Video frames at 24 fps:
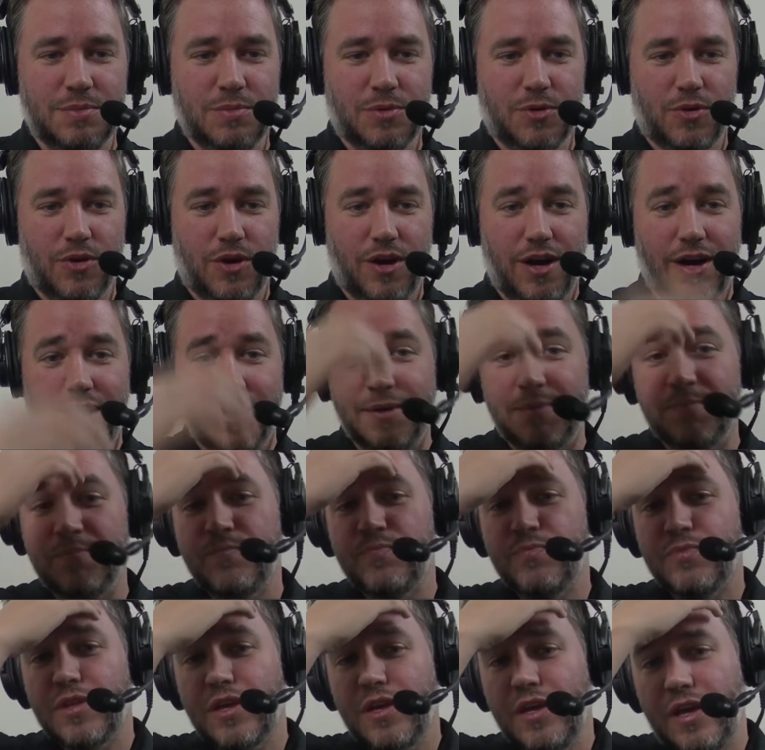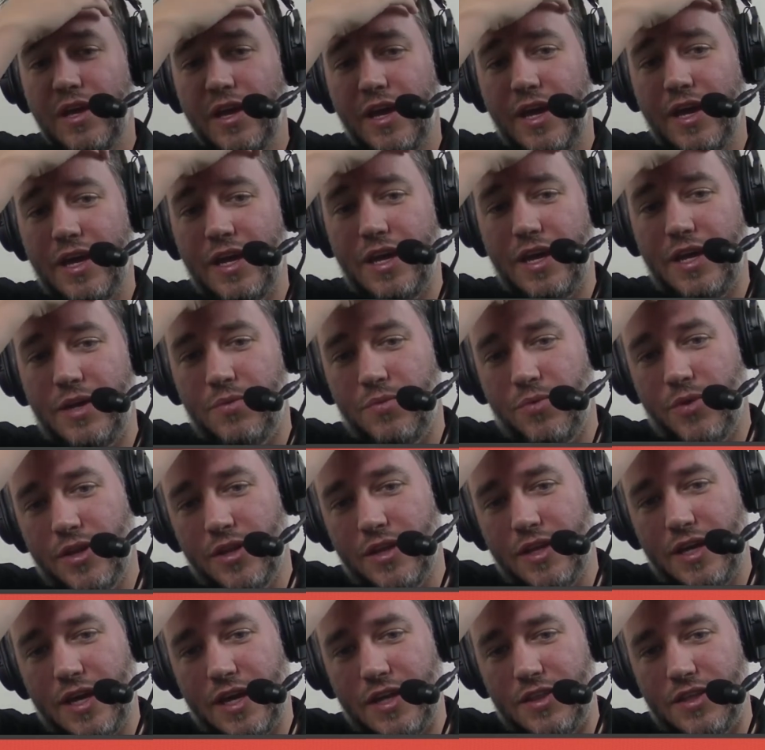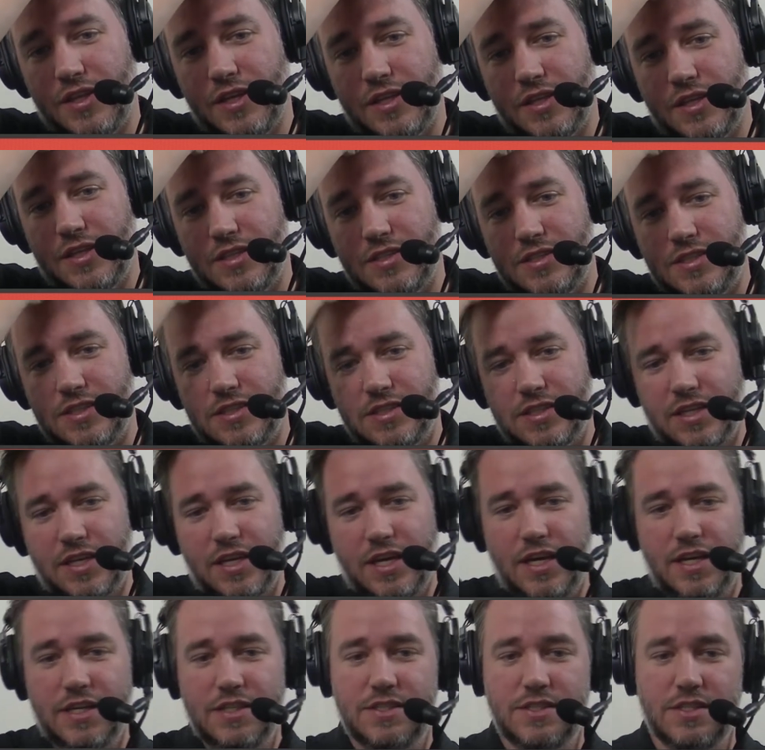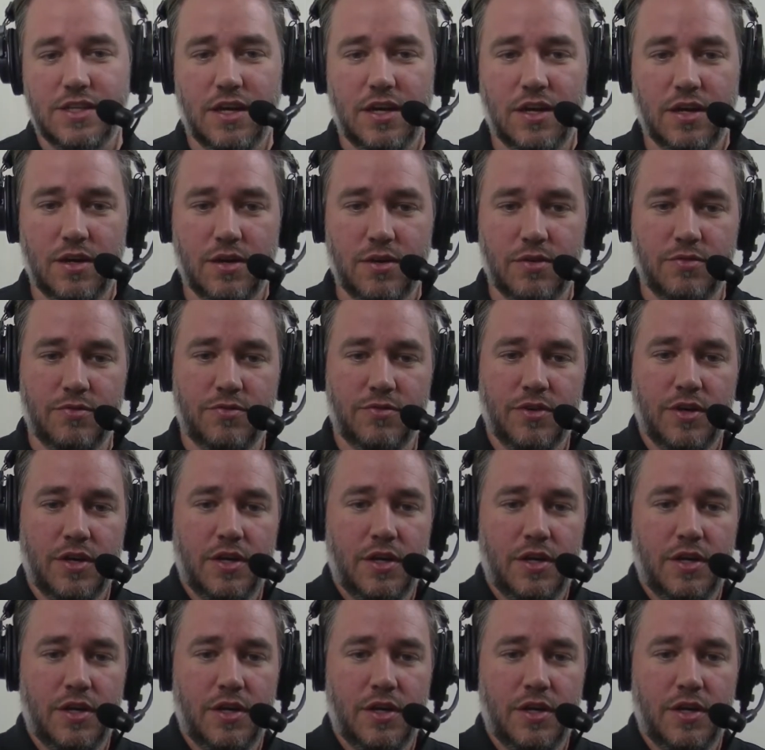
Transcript: Murad, and really I think this is a case of